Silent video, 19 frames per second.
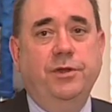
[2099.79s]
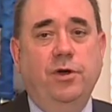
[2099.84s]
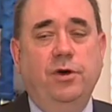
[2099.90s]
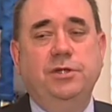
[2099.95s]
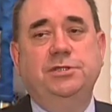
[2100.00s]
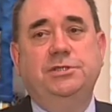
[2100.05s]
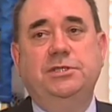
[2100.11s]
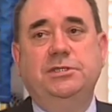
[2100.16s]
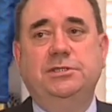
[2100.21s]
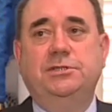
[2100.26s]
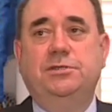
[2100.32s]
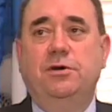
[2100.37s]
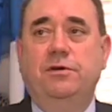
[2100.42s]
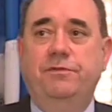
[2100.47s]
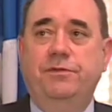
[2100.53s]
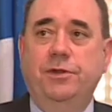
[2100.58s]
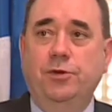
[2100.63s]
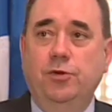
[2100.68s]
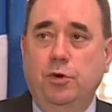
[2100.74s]
not just
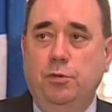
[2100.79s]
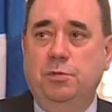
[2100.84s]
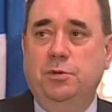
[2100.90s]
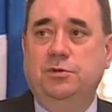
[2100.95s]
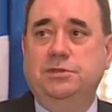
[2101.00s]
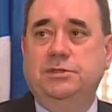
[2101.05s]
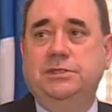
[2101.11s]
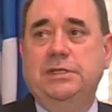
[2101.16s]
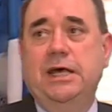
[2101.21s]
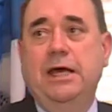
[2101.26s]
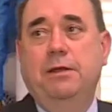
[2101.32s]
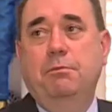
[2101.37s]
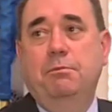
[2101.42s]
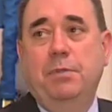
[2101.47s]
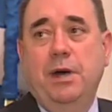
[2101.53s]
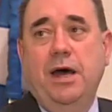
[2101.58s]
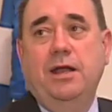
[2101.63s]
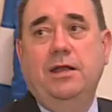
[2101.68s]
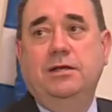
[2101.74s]
of the nobles and
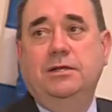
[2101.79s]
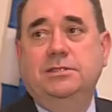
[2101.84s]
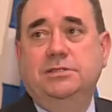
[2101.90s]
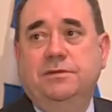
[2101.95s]
barons